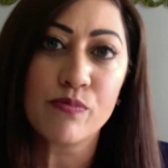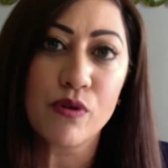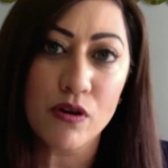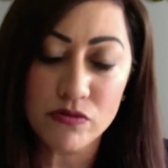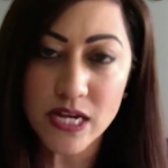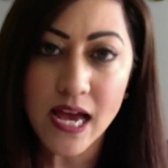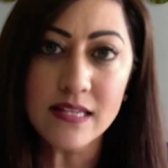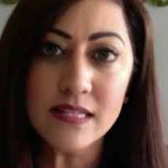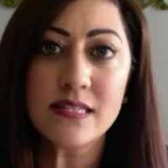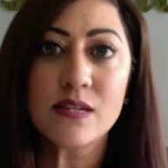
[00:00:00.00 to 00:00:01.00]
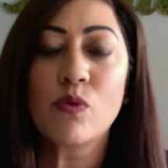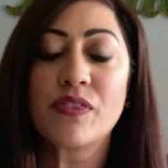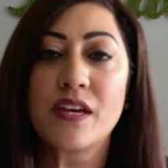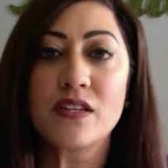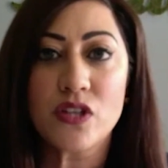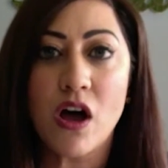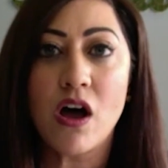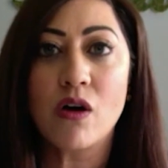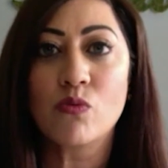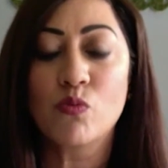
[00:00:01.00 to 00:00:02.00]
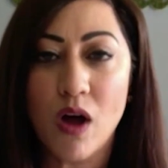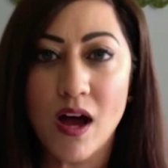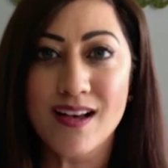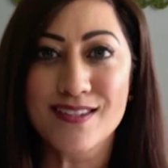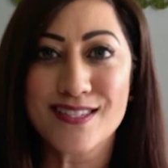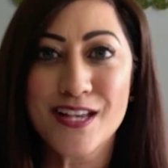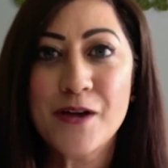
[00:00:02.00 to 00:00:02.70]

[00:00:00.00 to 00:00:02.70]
protest and what they saw was